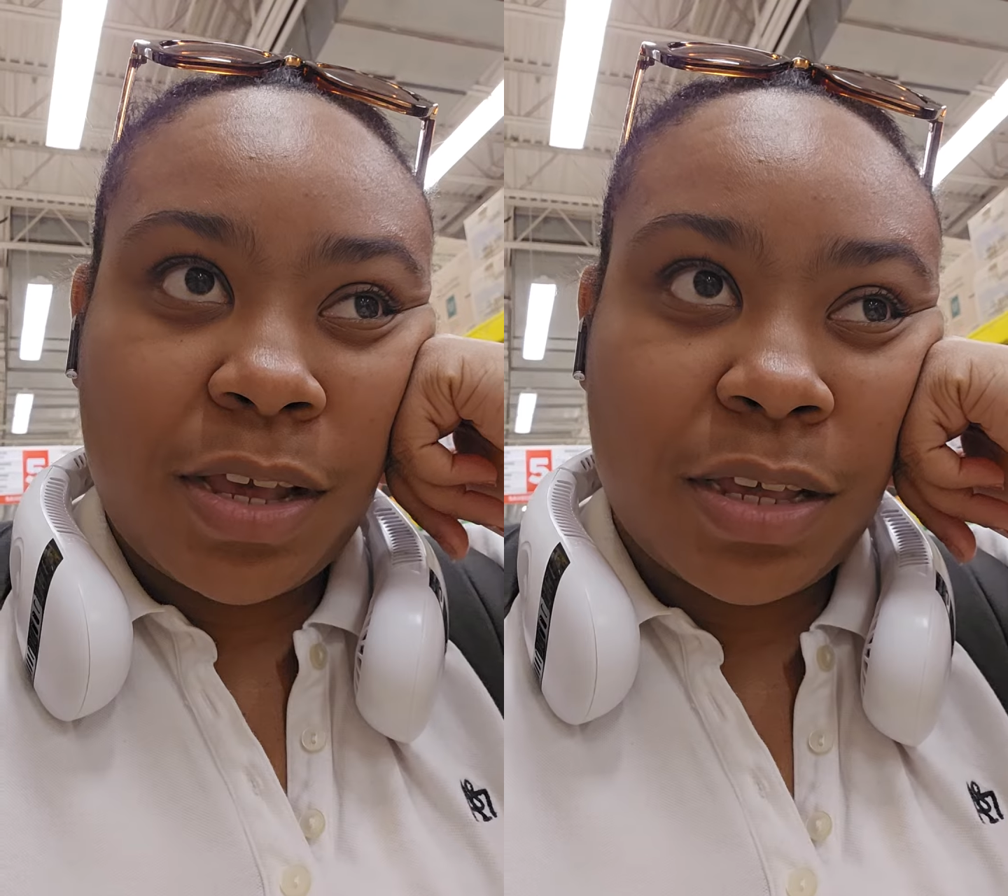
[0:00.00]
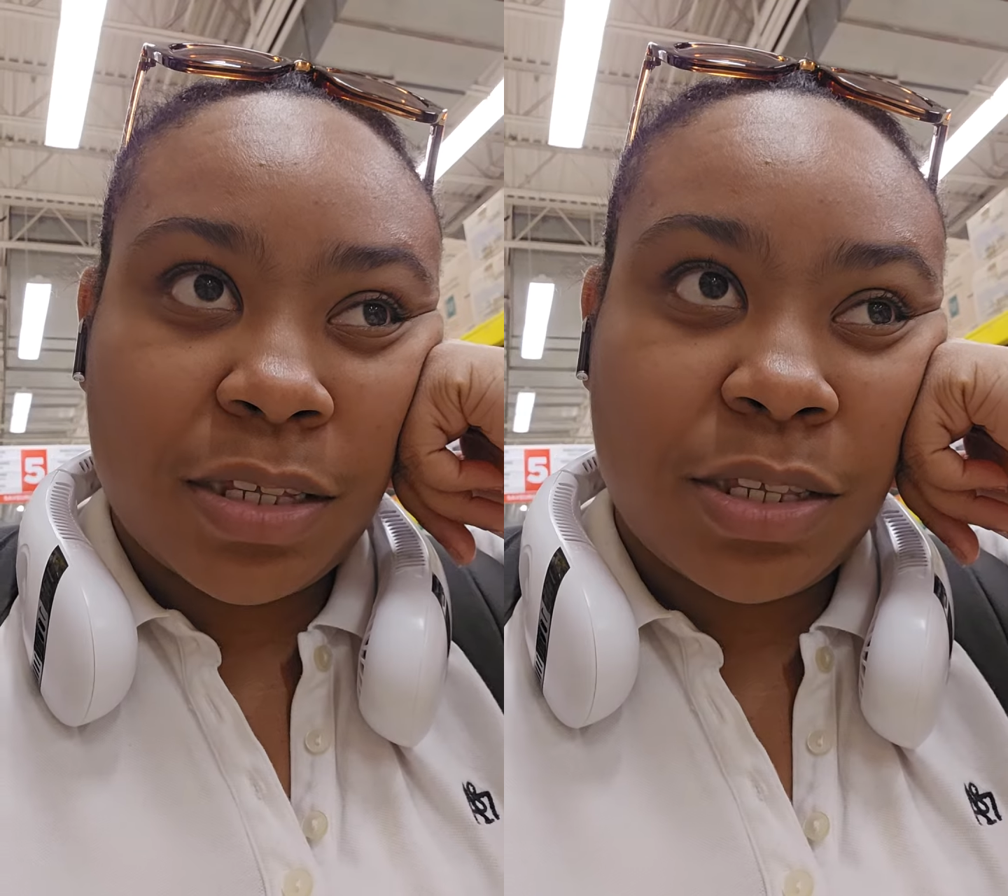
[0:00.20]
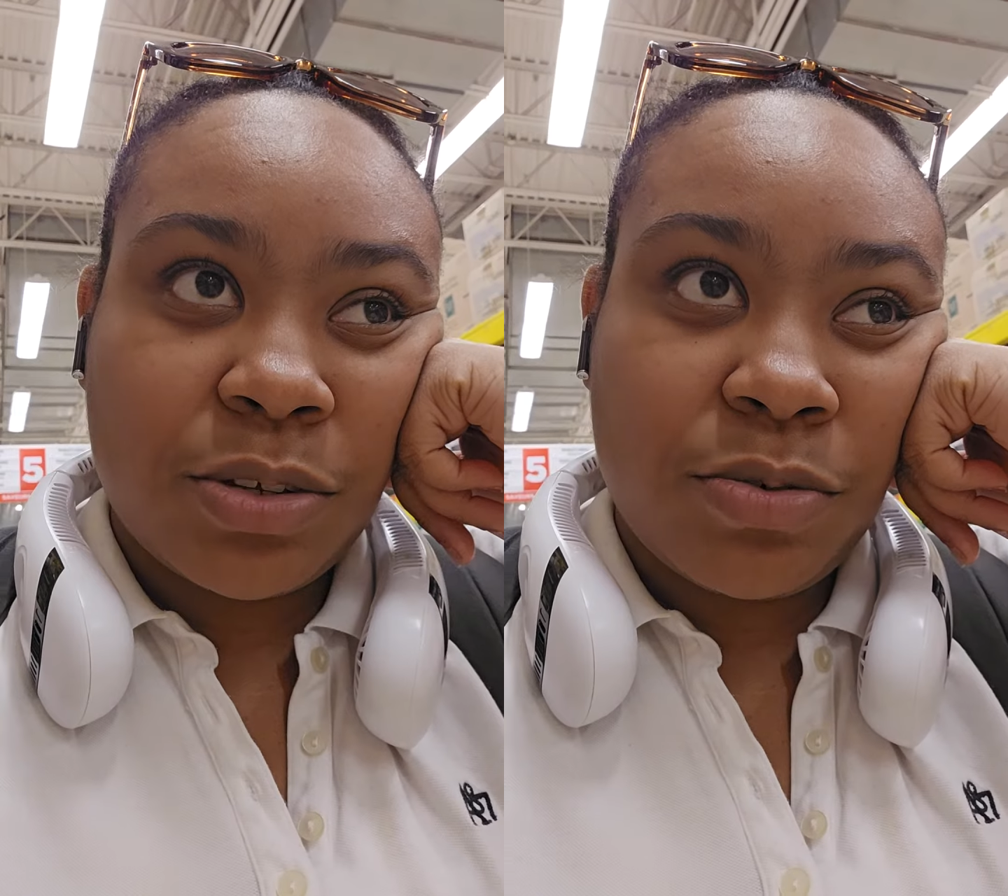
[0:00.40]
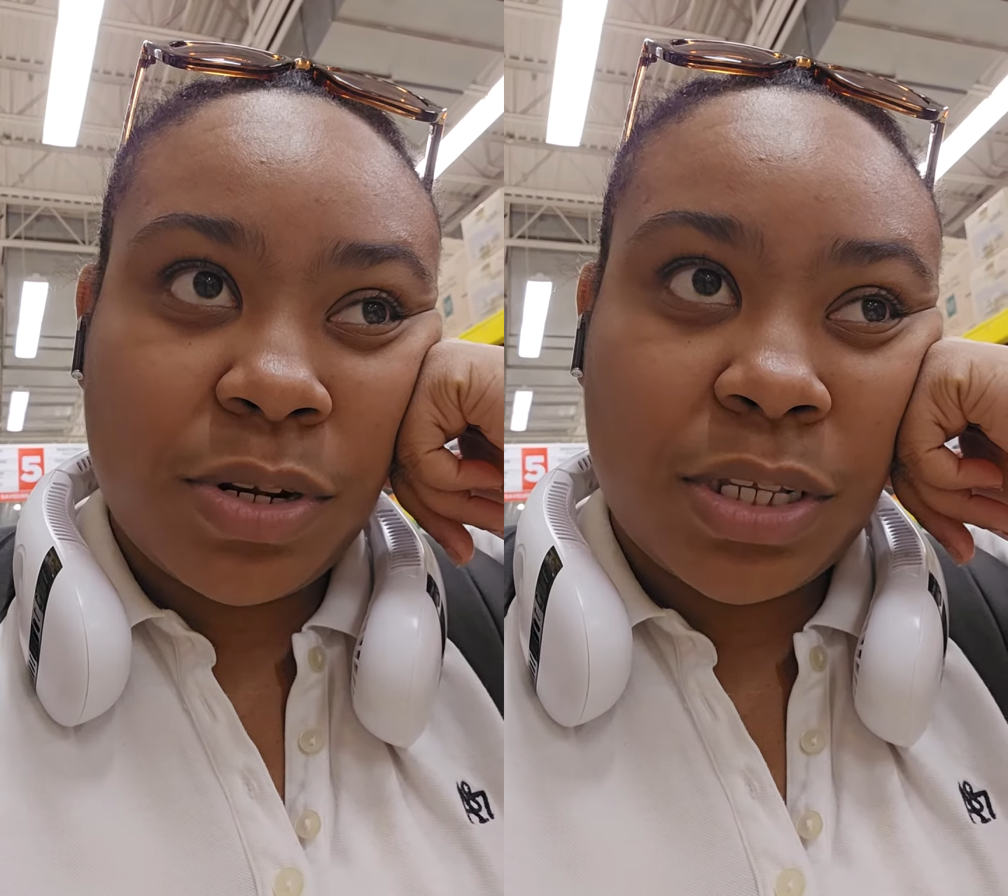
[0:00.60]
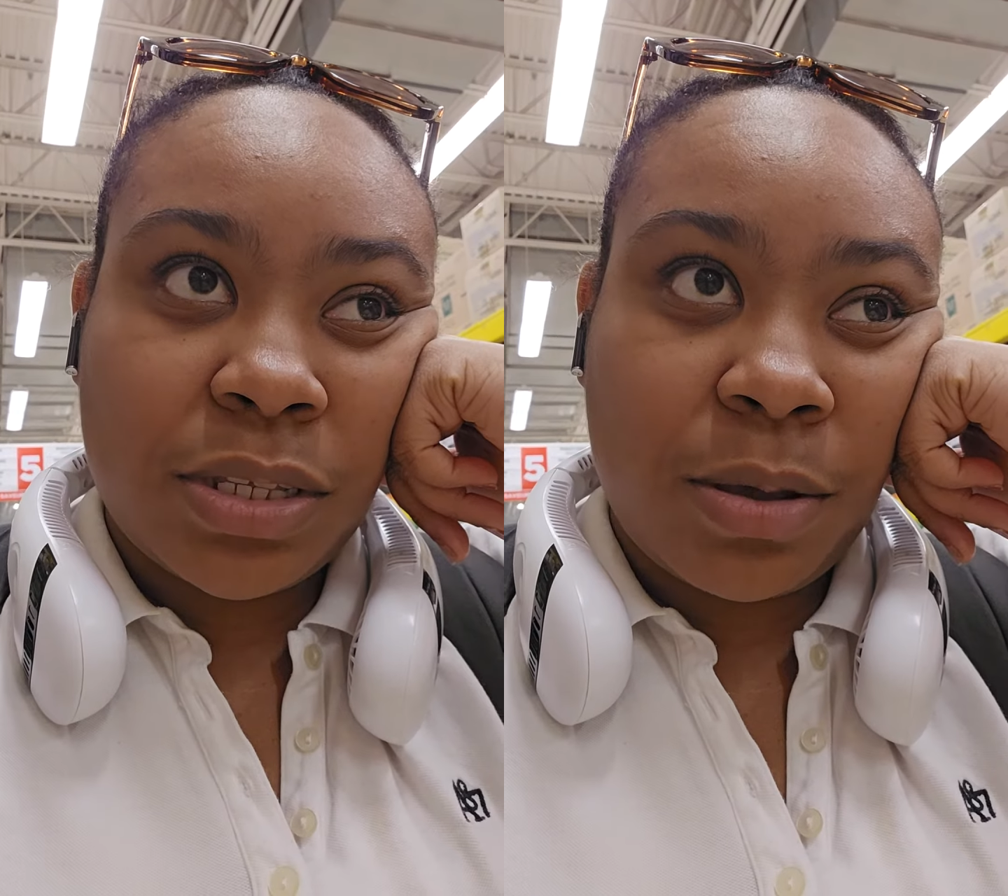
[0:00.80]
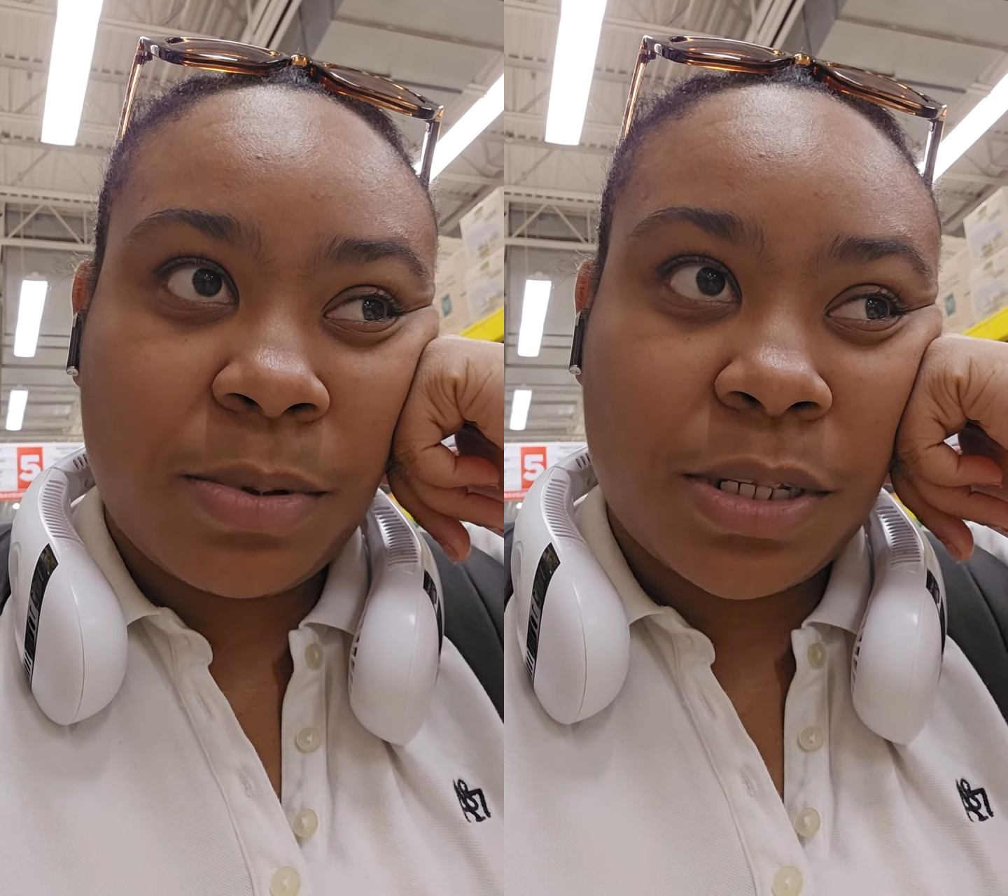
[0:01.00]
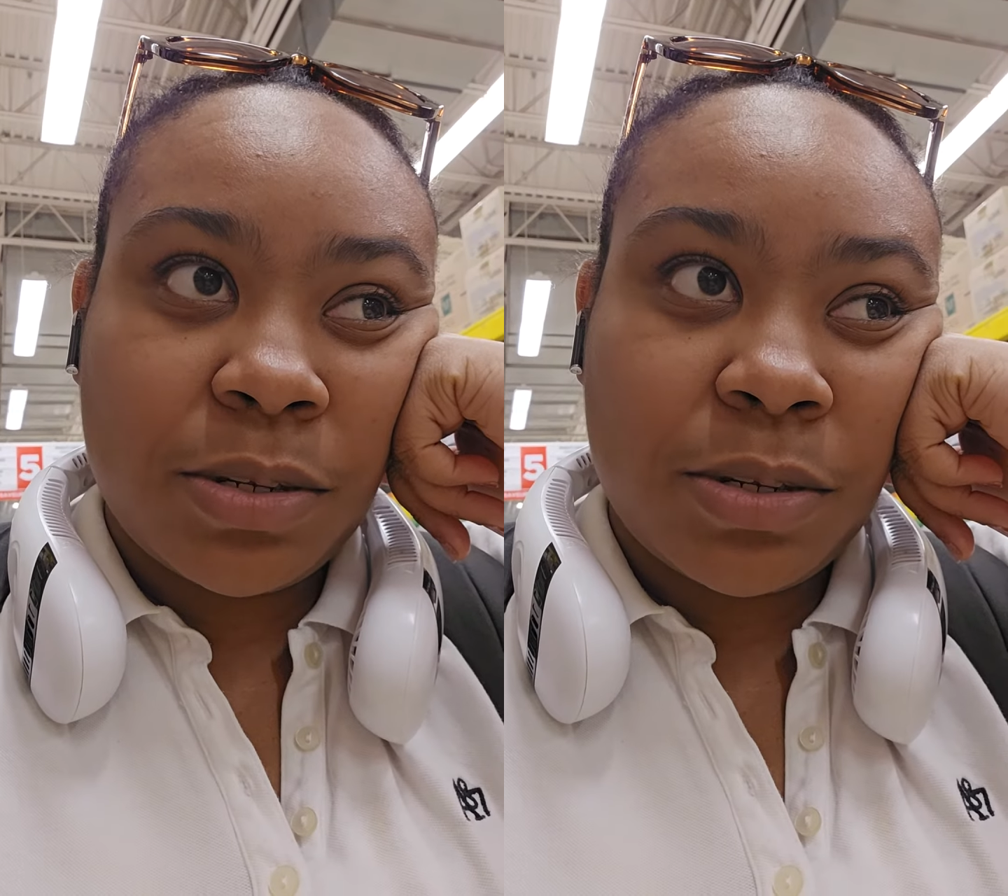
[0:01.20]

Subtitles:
Because school is coming